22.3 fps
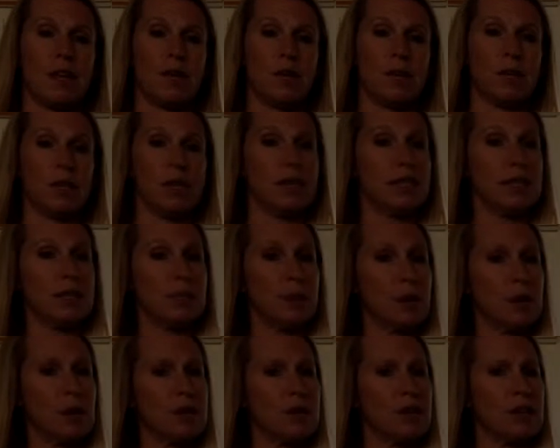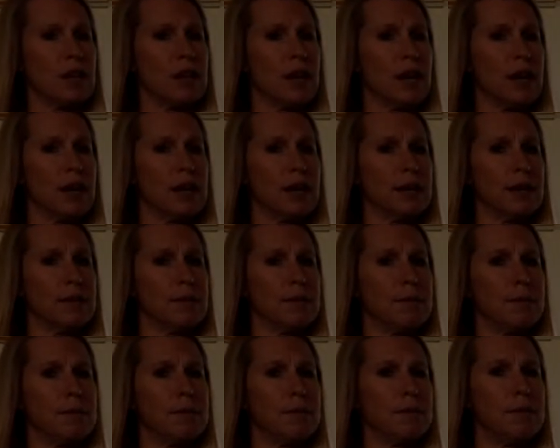Well, it is part of a line,
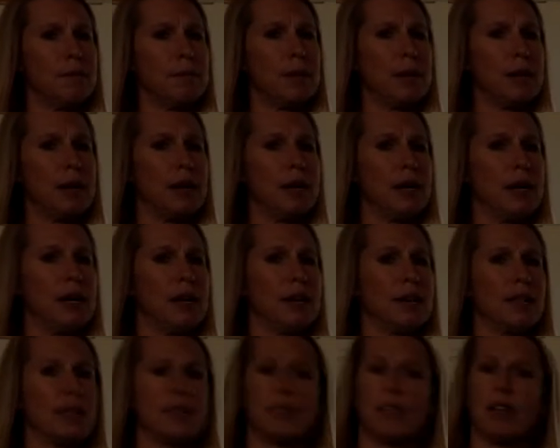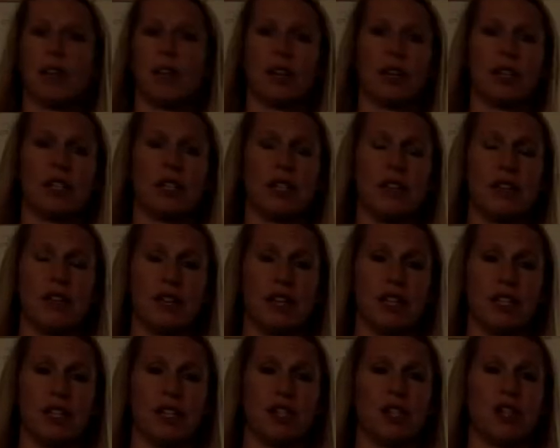but that's not a good
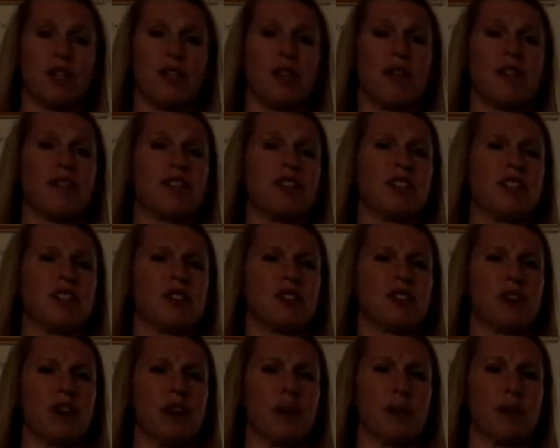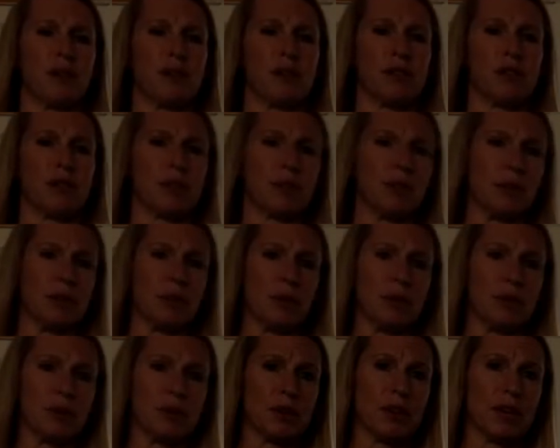definition. You'd have to describe it a little bit
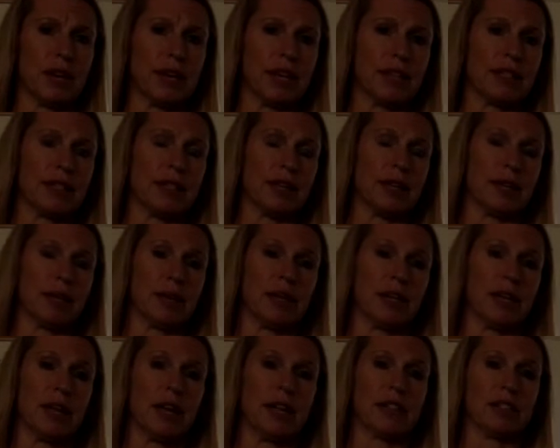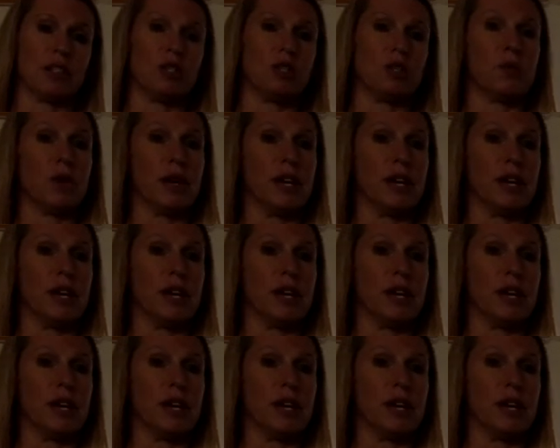more, like a segment has two